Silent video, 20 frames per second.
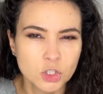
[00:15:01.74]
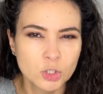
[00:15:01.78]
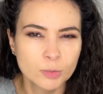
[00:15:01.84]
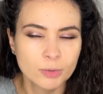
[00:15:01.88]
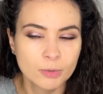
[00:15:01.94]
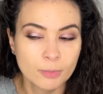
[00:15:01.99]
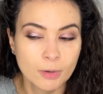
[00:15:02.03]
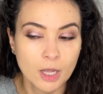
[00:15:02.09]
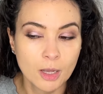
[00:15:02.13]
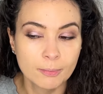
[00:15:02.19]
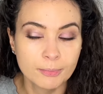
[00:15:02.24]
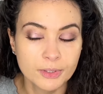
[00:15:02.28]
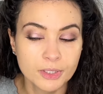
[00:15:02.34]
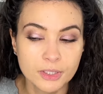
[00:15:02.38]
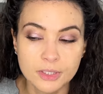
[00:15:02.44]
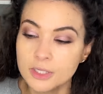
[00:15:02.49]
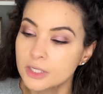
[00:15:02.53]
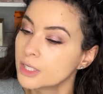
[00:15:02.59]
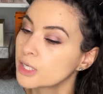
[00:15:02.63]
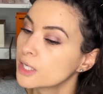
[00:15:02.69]
are super
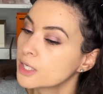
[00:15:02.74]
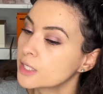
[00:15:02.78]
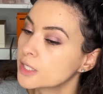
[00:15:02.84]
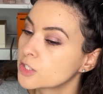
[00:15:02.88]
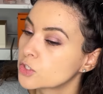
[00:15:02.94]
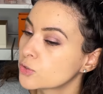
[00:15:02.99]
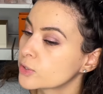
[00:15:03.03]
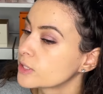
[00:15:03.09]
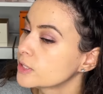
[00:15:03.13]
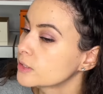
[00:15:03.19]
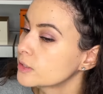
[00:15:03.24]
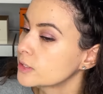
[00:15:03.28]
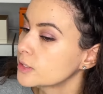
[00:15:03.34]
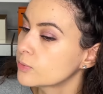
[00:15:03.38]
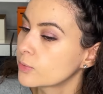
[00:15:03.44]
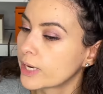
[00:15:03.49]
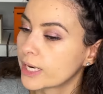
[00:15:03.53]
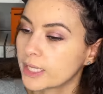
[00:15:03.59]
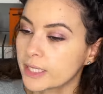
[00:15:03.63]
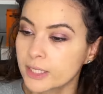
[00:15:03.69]
popular, so I can
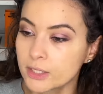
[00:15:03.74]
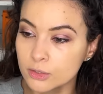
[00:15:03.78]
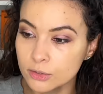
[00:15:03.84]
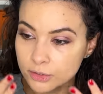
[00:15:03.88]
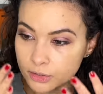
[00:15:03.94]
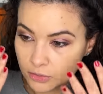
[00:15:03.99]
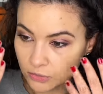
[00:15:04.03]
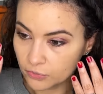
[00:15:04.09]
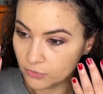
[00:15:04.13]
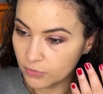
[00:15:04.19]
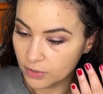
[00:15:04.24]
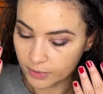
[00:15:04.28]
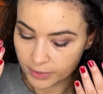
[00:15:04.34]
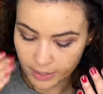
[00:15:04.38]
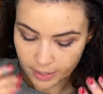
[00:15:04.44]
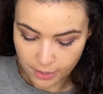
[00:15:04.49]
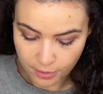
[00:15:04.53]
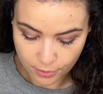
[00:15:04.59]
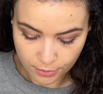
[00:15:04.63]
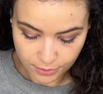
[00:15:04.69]
see why. Like, it looks very
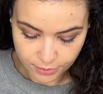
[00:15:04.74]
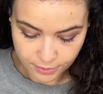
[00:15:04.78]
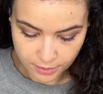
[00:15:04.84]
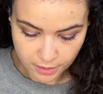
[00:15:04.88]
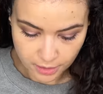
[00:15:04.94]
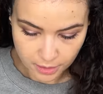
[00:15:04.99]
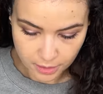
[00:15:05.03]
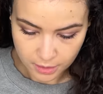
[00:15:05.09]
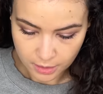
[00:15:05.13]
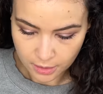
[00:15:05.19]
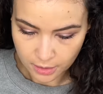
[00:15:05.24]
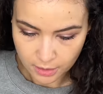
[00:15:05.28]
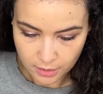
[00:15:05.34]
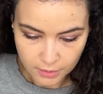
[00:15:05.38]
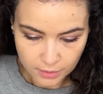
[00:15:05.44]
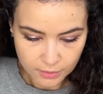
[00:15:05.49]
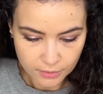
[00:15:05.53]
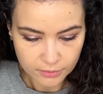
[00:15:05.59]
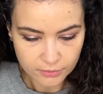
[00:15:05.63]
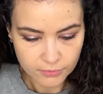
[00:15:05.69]
healthy,
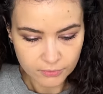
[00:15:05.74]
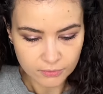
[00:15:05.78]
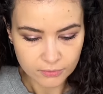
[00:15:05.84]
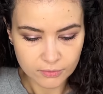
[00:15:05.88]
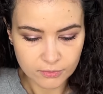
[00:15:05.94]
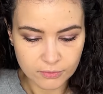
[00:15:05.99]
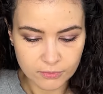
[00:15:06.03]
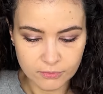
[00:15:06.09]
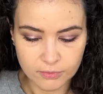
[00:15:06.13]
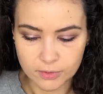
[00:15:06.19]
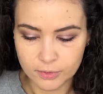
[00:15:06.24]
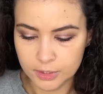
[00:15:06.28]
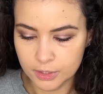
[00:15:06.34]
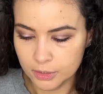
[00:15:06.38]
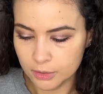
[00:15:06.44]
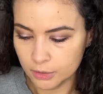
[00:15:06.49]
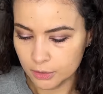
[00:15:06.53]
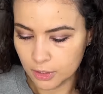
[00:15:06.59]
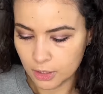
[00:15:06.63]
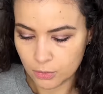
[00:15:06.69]
very
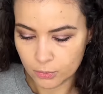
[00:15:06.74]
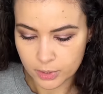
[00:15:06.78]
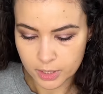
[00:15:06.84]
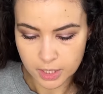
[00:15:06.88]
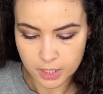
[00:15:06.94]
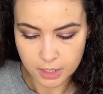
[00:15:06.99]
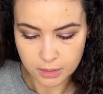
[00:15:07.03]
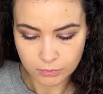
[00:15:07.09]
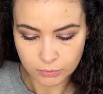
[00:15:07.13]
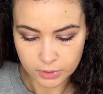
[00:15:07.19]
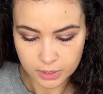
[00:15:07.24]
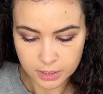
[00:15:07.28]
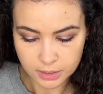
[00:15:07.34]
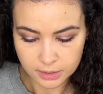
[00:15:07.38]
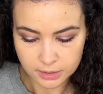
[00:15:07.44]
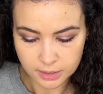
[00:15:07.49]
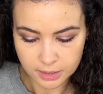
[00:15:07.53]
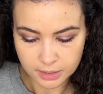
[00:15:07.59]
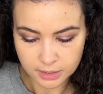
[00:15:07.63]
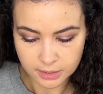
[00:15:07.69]
glowy. What
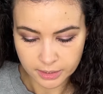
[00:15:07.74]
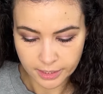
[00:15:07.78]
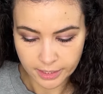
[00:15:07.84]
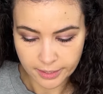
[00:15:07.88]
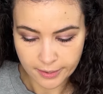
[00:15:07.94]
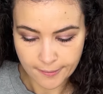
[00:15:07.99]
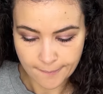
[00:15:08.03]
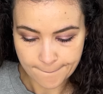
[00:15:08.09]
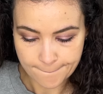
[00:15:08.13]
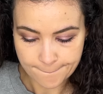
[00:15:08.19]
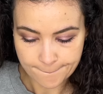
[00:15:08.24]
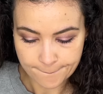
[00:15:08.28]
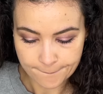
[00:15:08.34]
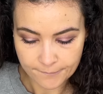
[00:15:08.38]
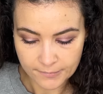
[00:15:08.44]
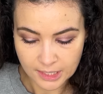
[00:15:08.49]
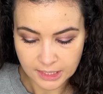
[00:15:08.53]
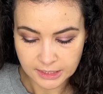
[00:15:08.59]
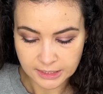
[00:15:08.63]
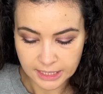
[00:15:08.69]
else does it say?
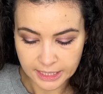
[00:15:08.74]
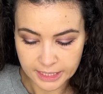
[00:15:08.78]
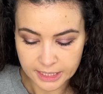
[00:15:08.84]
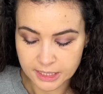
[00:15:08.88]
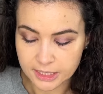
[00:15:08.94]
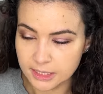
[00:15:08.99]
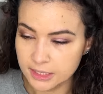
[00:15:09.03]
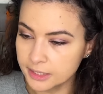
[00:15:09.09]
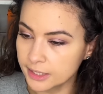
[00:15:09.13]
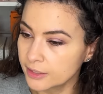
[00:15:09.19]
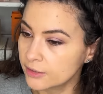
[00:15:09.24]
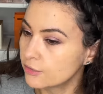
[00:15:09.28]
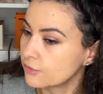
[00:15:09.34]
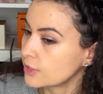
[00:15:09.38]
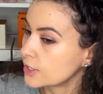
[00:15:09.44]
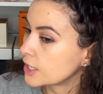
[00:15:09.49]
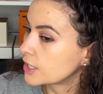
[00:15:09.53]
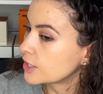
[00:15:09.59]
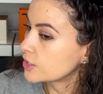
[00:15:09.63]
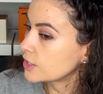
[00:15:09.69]
Second skin
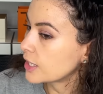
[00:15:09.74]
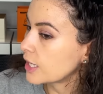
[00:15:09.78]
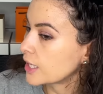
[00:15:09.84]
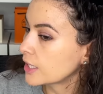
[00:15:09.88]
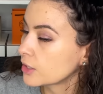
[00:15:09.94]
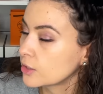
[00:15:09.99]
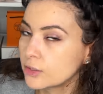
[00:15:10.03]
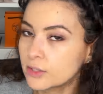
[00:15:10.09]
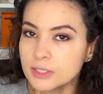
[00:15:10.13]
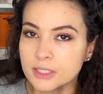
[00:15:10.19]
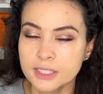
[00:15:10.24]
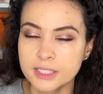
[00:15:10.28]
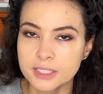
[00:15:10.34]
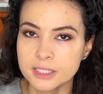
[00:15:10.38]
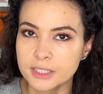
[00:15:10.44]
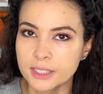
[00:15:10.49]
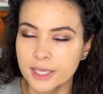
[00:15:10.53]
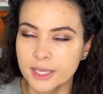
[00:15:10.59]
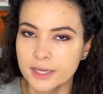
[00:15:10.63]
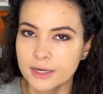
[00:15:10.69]
finish. Yeah, it looks like
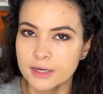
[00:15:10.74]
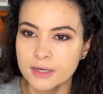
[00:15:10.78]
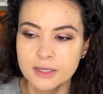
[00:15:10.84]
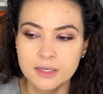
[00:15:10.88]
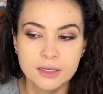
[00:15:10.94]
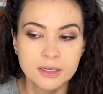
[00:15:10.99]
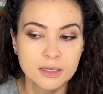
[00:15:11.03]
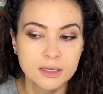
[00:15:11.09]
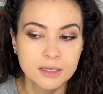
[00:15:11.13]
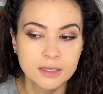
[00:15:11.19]
skin.